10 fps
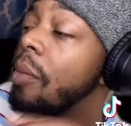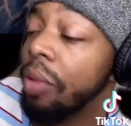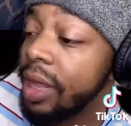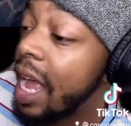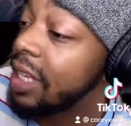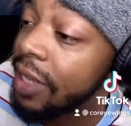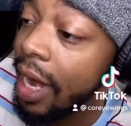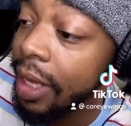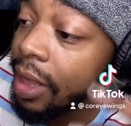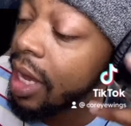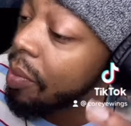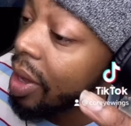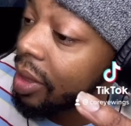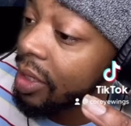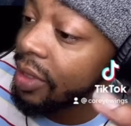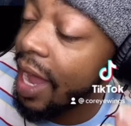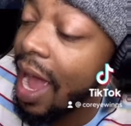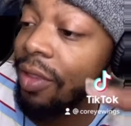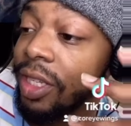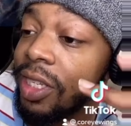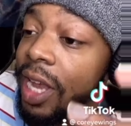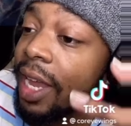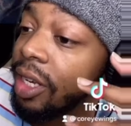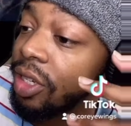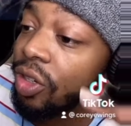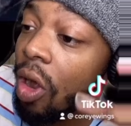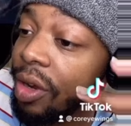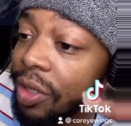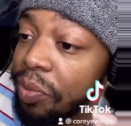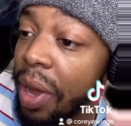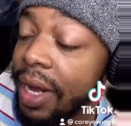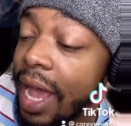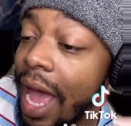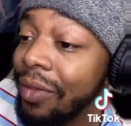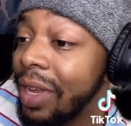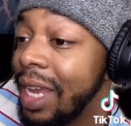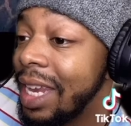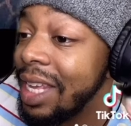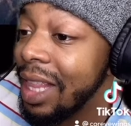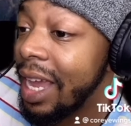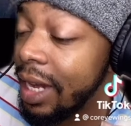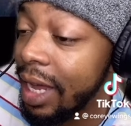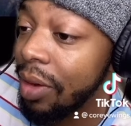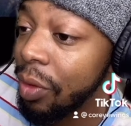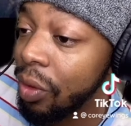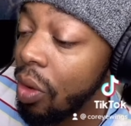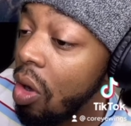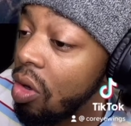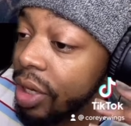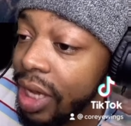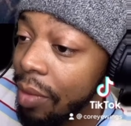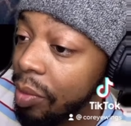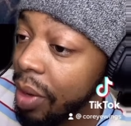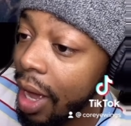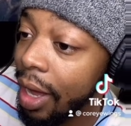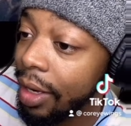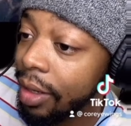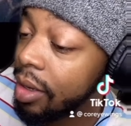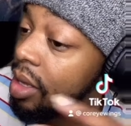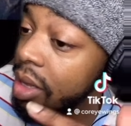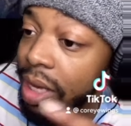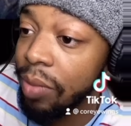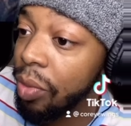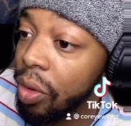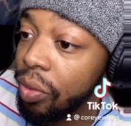But that's not it. Think about this. They have the second strongest bite out of any land animal, only coming behind the hippo.